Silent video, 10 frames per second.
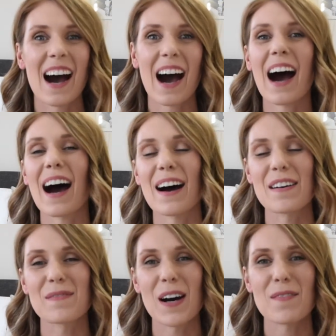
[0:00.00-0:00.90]

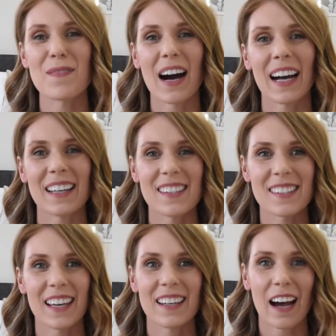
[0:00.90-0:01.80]
my
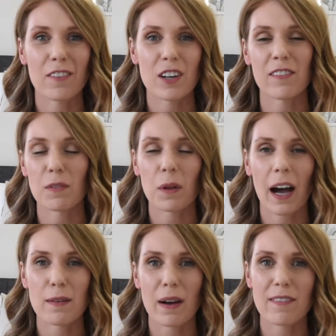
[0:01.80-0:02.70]
skin after I've
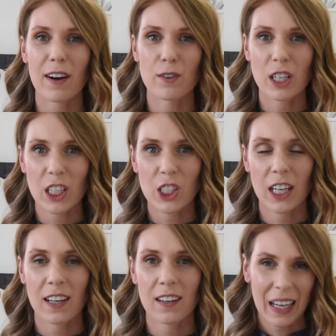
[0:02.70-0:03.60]
applied my
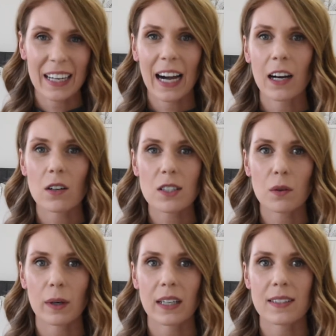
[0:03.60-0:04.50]
foundation, and it kind of also
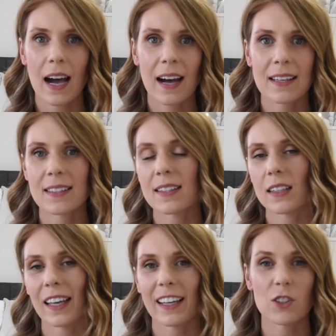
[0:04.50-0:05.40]
works as
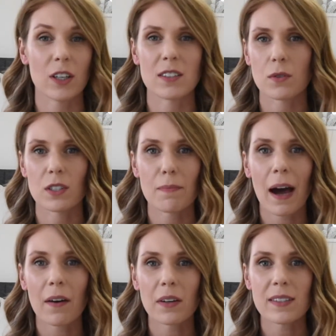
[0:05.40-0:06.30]
like a translucent
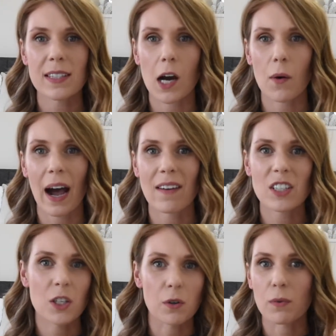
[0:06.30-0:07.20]
powder. So I have a
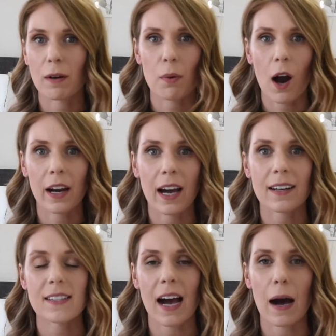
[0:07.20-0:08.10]
2-in-1
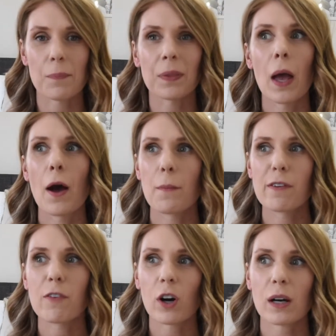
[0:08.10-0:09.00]
product.
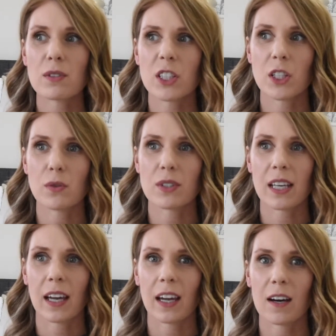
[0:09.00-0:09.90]
Before I was
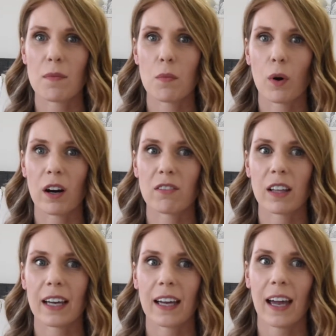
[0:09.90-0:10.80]
using more of
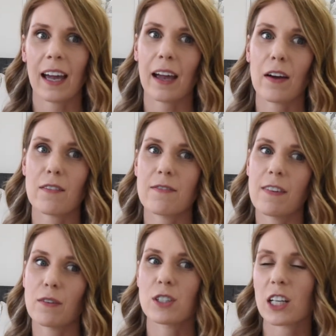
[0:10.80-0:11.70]
like a
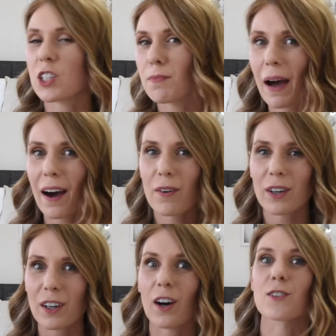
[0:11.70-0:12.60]
foundation
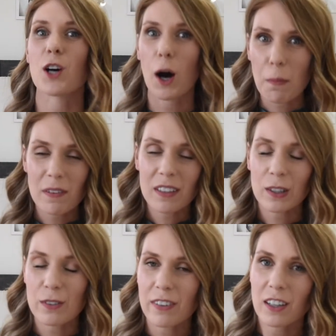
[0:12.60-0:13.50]
powder on top of
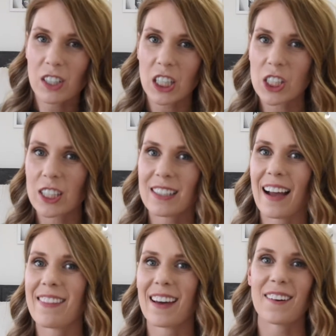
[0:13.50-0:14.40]
liquid foundation,
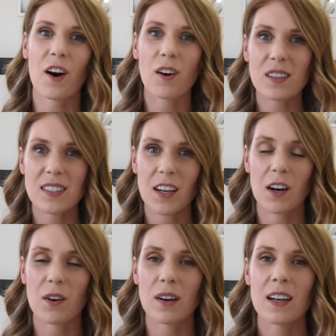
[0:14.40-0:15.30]
and then
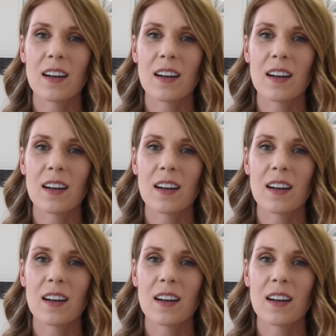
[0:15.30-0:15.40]
also